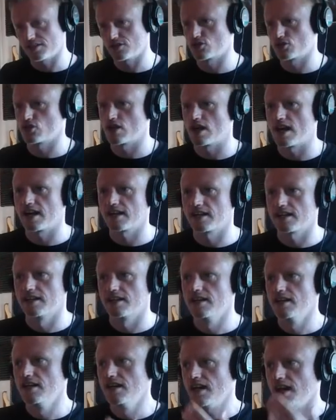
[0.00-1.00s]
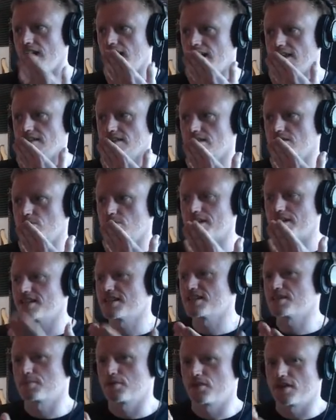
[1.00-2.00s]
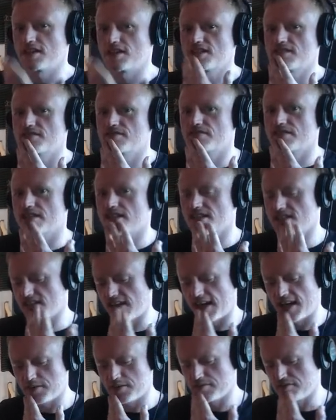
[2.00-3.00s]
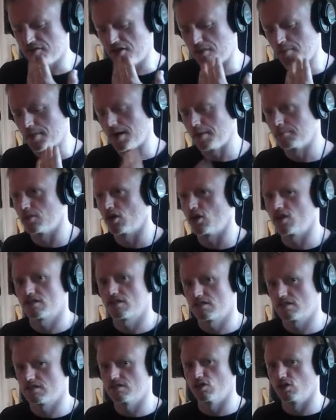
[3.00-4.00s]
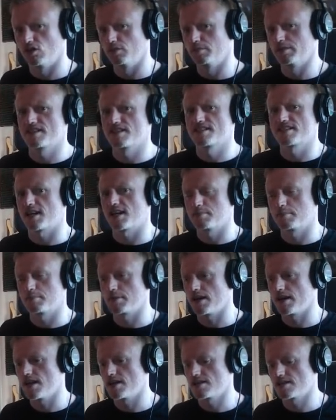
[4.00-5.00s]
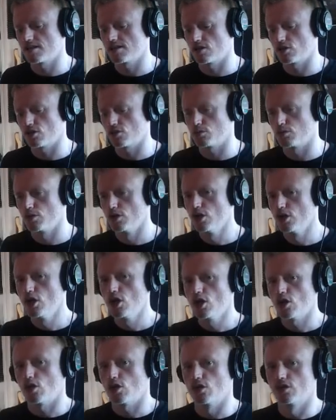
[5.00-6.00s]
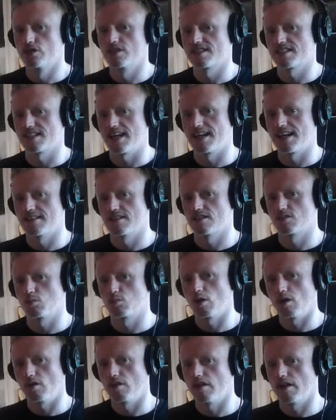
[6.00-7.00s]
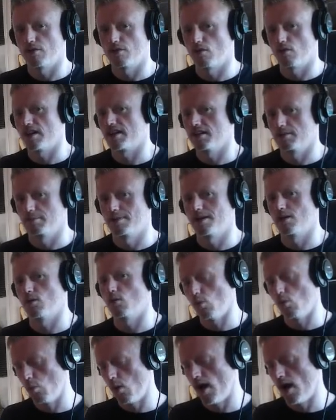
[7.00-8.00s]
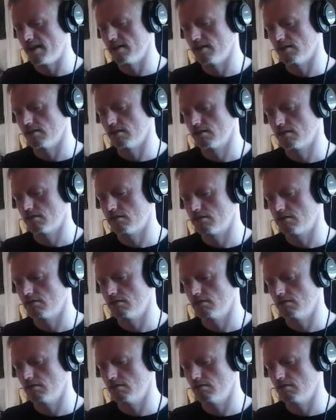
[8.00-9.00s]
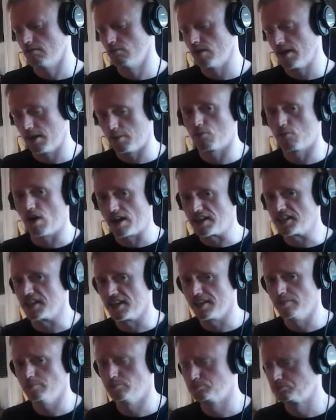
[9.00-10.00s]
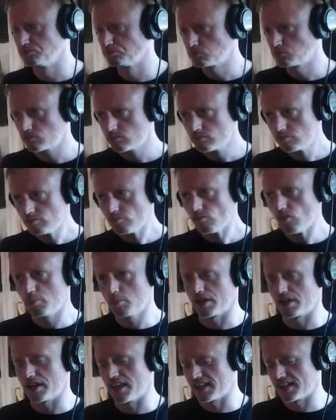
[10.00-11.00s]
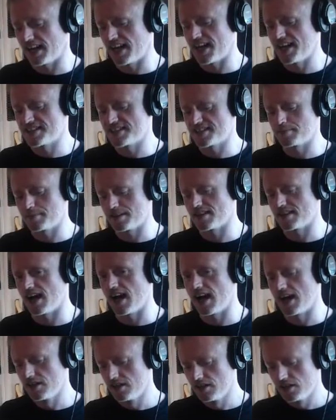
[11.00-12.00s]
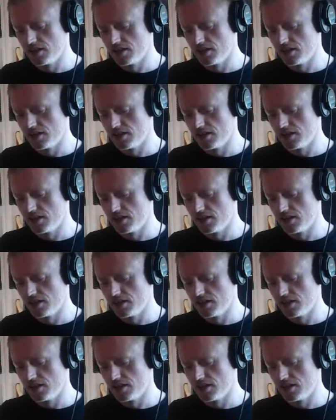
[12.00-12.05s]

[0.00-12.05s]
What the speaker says: the track. And where the inspiration for this came from, I'm not normally the type of person who understands what they're writing about when I'm writing it. But it occurred to me that